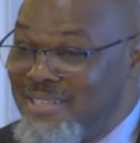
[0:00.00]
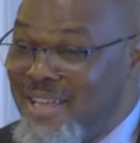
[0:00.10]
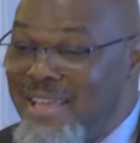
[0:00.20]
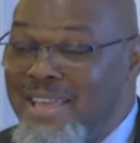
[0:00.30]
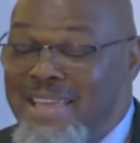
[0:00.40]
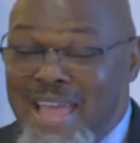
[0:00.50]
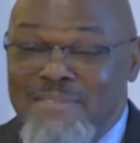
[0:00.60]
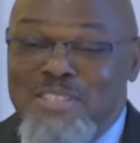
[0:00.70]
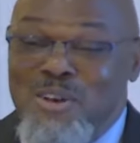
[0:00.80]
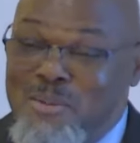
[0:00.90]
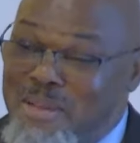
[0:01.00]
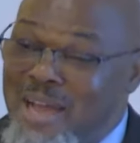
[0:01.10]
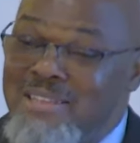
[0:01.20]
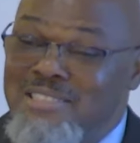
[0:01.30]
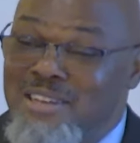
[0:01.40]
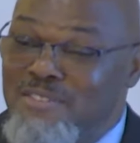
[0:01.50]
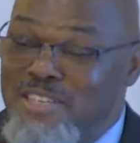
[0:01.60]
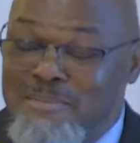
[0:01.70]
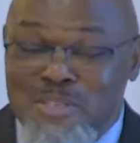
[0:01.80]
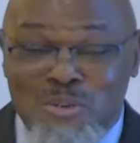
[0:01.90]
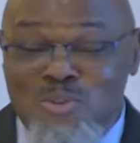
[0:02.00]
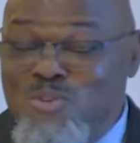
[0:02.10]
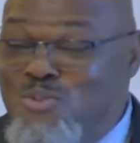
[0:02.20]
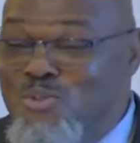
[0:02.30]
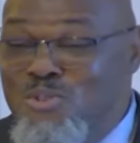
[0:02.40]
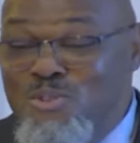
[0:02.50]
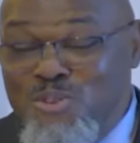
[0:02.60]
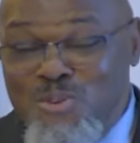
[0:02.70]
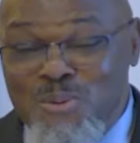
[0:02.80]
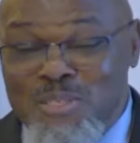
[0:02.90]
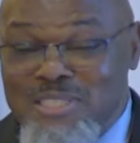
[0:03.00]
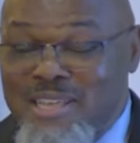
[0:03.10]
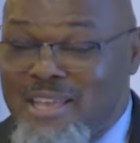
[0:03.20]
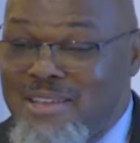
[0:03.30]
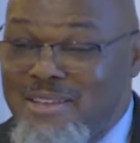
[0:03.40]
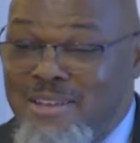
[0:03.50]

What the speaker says: That he gave his only begotten son for them too. Who are you to say